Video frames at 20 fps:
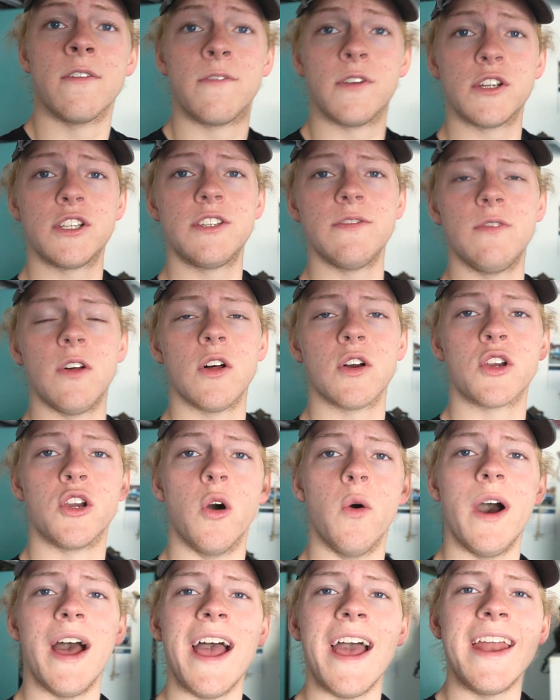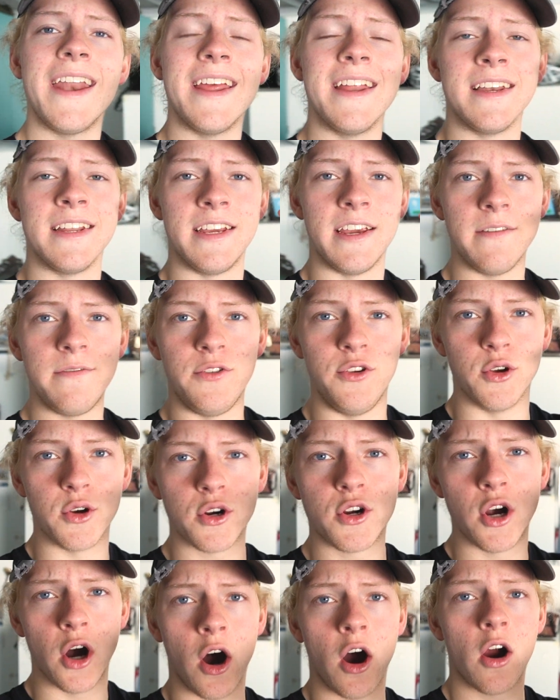First of all, go ahead and give
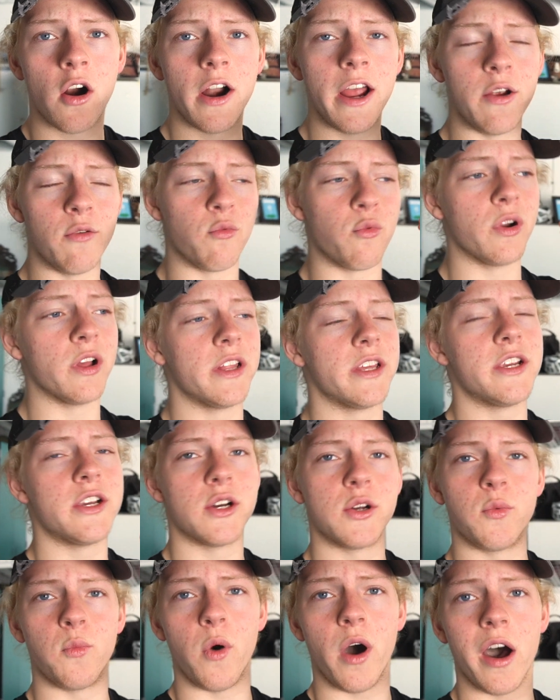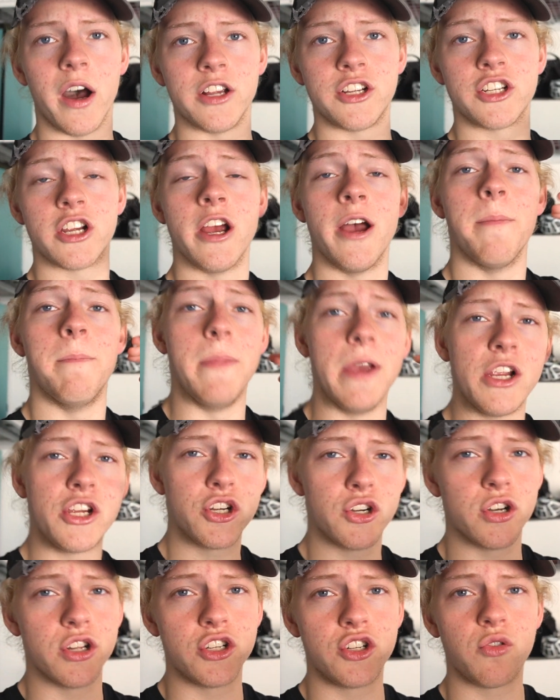your car a really good wash. Make
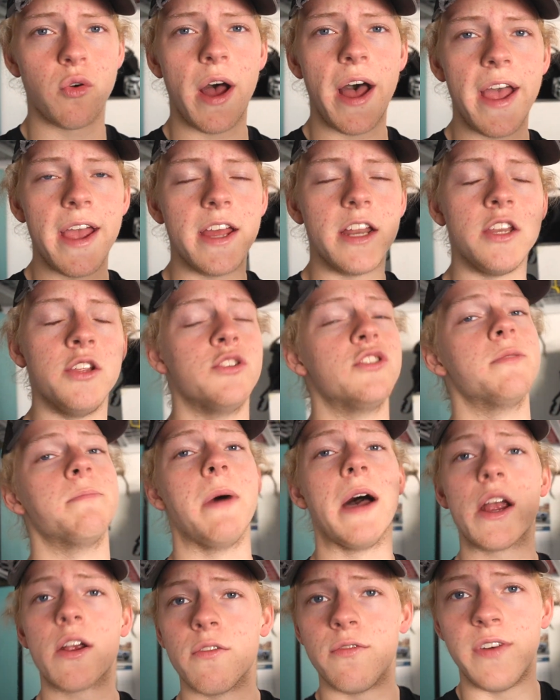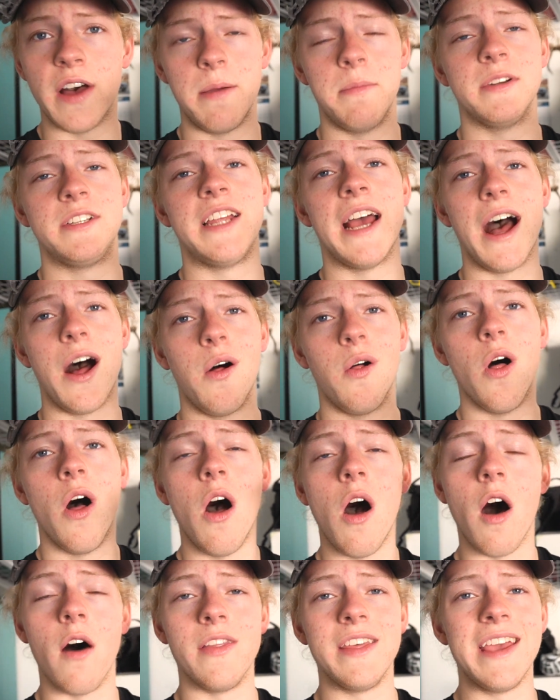sure to dry it. Use a microfiber
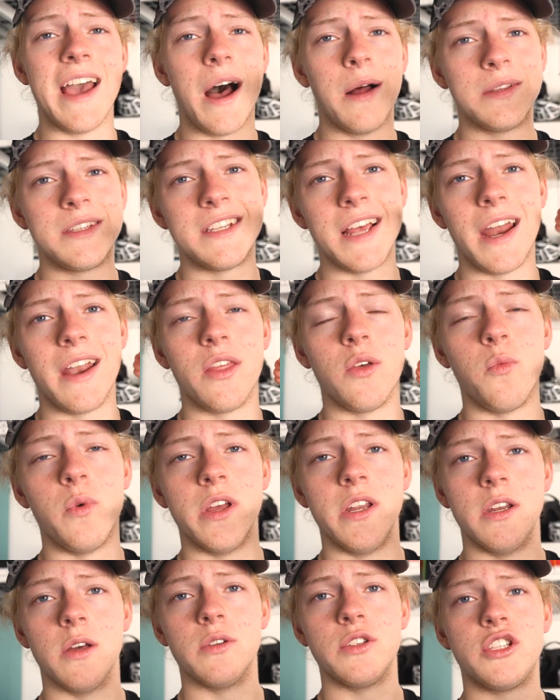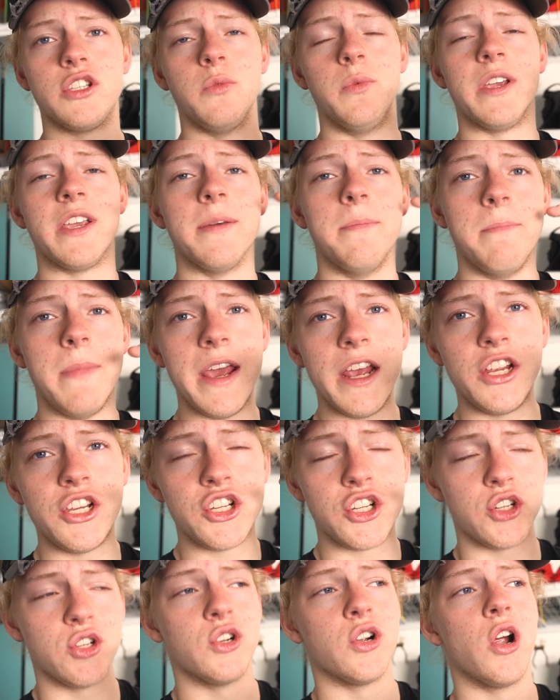towel on the outside of the windows so we can make
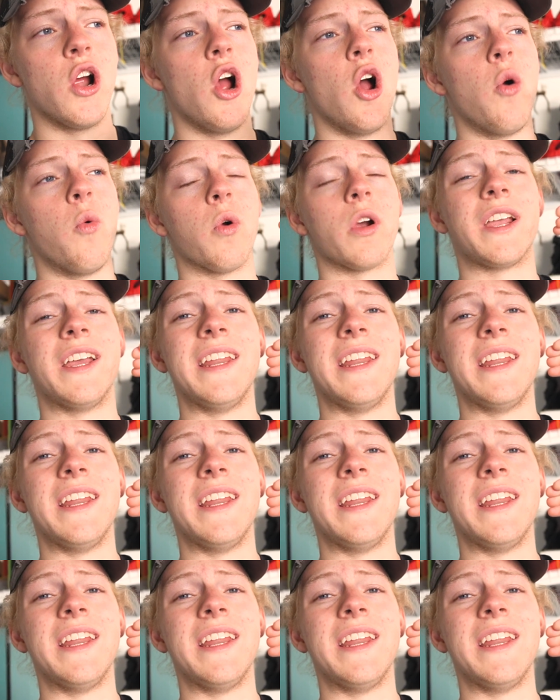sure we're